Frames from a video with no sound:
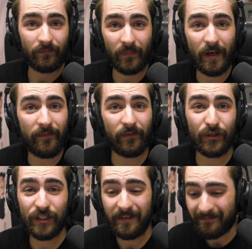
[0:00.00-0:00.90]

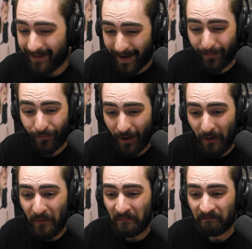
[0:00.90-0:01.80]
Levolution? I don't know.